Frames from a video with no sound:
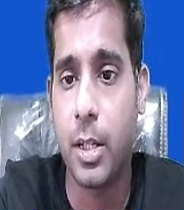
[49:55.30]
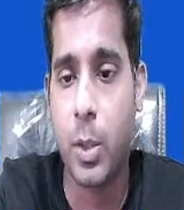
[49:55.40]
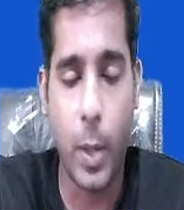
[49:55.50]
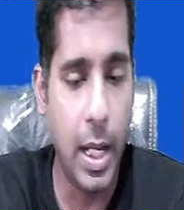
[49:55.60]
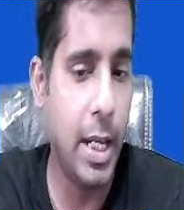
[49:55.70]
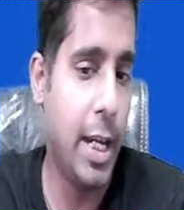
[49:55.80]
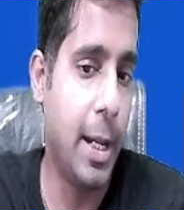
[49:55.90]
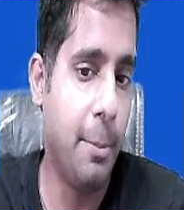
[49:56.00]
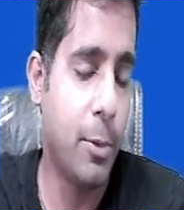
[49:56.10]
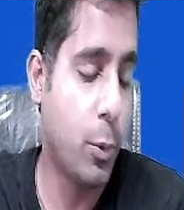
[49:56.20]
12
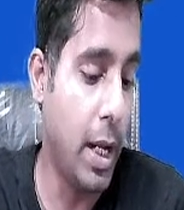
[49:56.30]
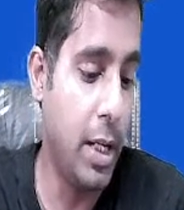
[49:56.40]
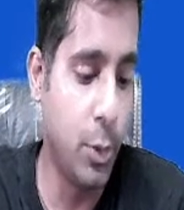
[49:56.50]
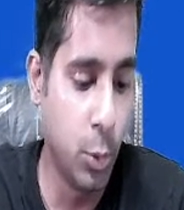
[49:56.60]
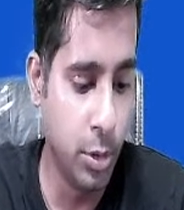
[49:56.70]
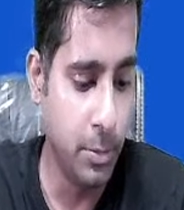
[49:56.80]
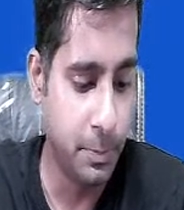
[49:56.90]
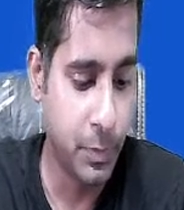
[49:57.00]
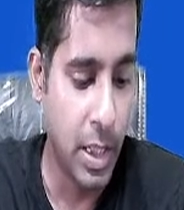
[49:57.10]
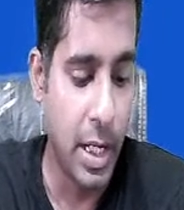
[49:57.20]
a.m. 12 noon.
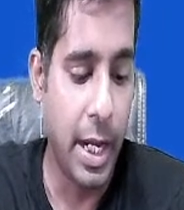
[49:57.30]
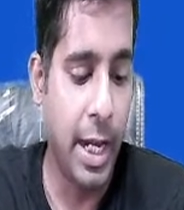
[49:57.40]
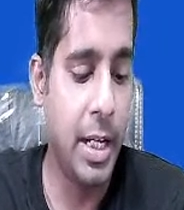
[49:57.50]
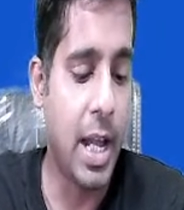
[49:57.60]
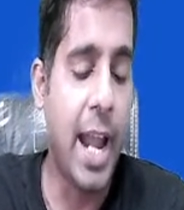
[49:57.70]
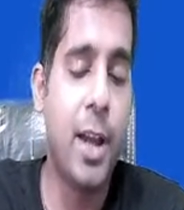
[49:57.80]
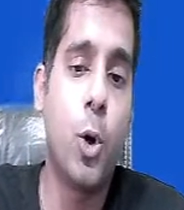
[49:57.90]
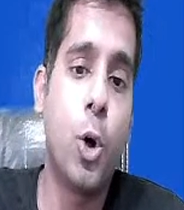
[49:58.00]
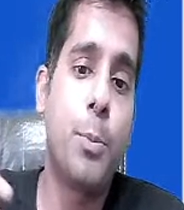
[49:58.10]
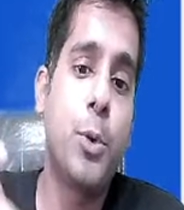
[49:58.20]
And I
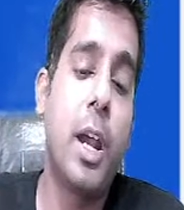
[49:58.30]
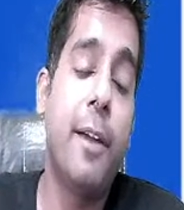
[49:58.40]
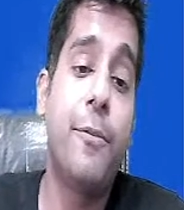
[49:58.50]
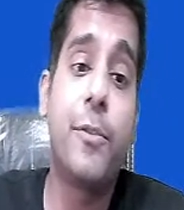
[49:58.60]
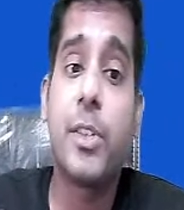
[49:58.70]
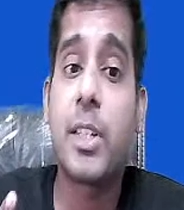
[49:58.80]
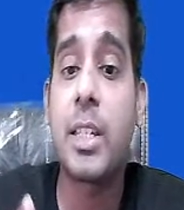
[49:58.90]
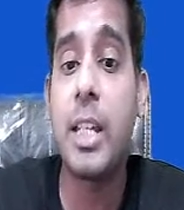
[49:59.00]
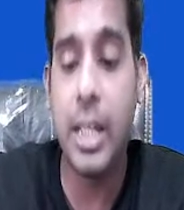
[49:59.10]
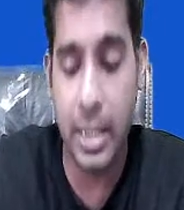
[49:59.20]
hope you have
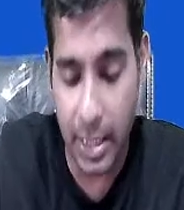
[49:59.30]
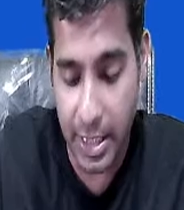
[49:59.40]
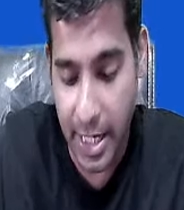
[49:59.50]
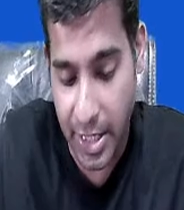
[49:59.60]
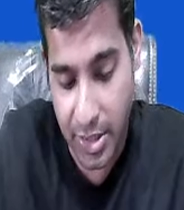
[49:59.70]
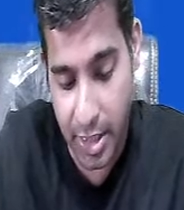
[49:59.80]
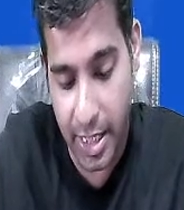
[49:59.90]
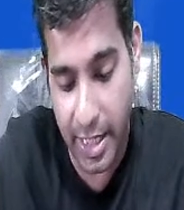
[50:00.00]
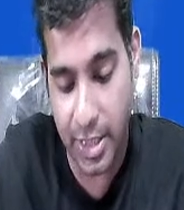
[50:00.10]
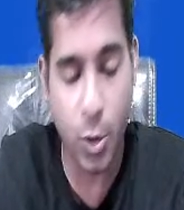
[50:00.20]
seen the
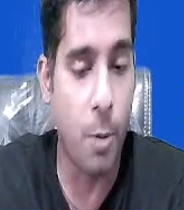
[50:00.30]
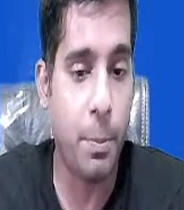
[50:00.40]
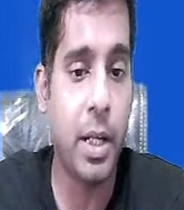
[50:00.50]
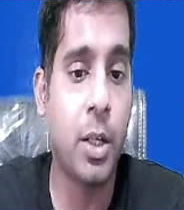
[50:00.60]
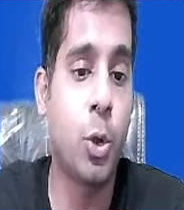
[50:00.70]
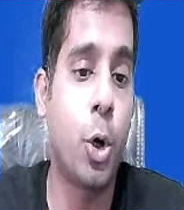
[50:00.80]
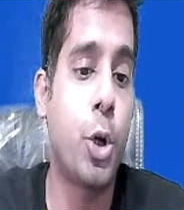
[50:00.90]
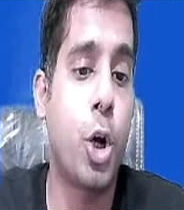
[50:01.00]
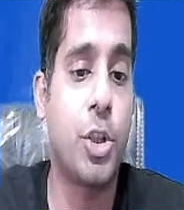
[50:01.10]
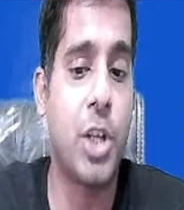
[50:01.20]
yesterday's topic, Know
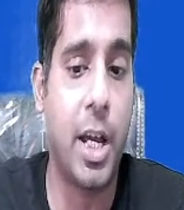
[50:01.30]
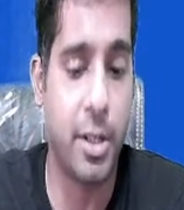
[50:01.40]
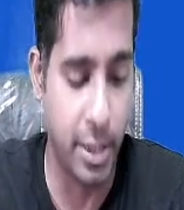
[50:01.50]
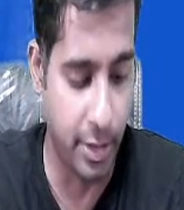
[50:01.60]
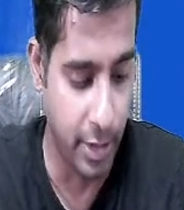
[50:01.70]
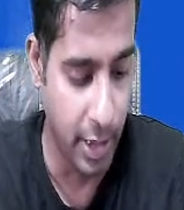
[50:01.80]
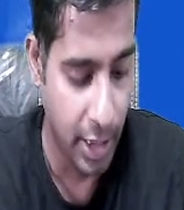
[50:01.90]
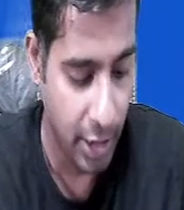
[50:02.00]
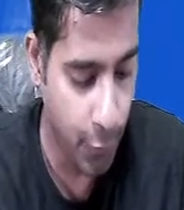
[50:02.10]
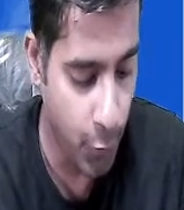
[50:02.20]
Your Jargon.
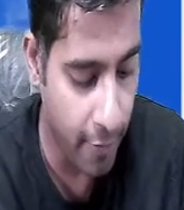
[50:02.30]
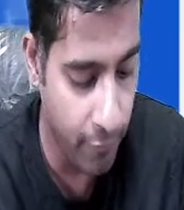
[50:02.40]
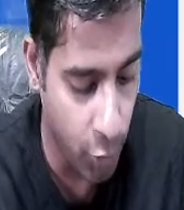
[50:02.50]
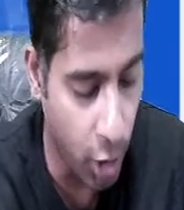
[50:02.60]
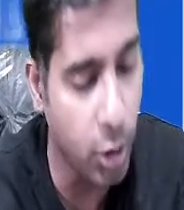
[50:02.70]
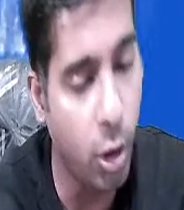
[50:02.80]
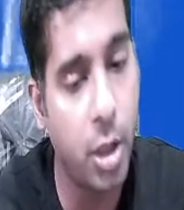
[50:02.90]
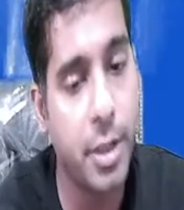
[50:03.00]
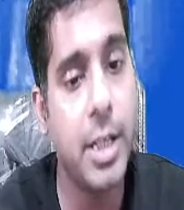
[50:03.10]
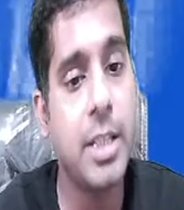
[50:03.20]
If you have not
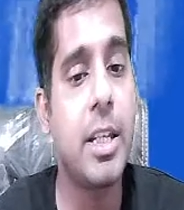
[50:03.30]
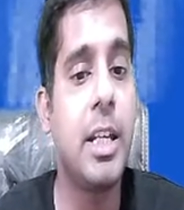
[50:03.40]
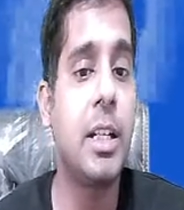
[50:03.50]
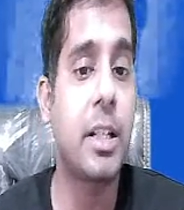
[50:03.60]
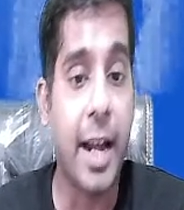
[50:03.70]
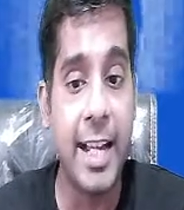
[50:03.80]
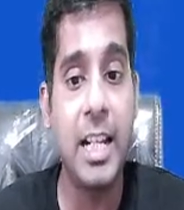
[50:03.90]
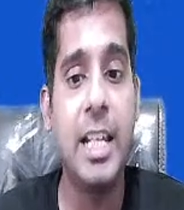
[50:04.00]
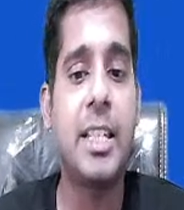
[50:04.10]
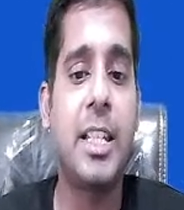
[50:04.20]
already seen,
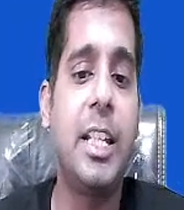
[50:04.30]
kindly see